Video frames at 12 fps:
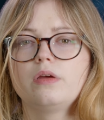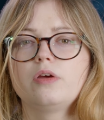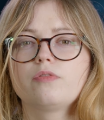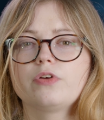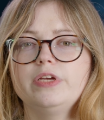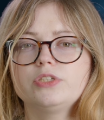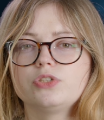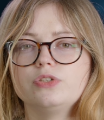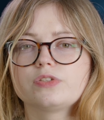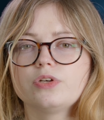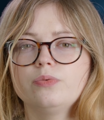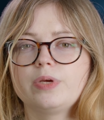For each
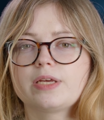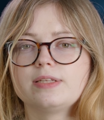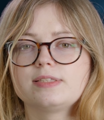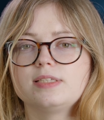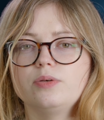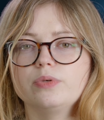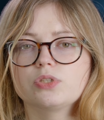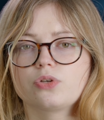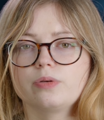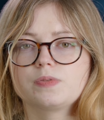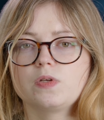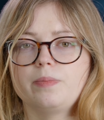user, we can see which
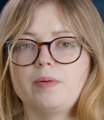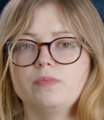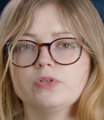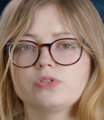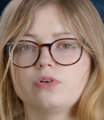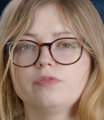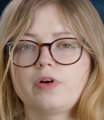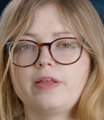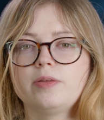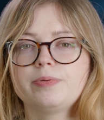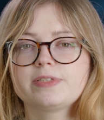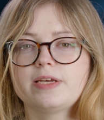groups they're members of
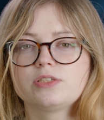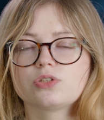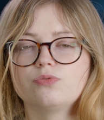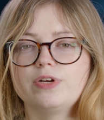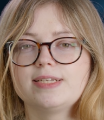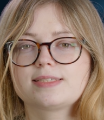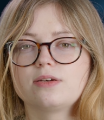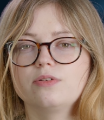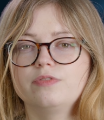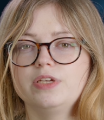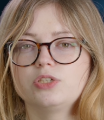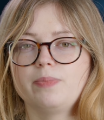and the potential risk
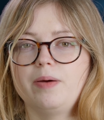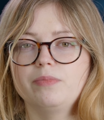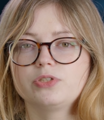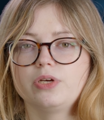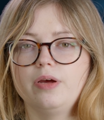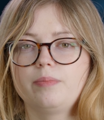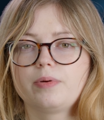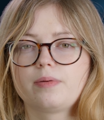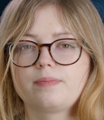of each membership.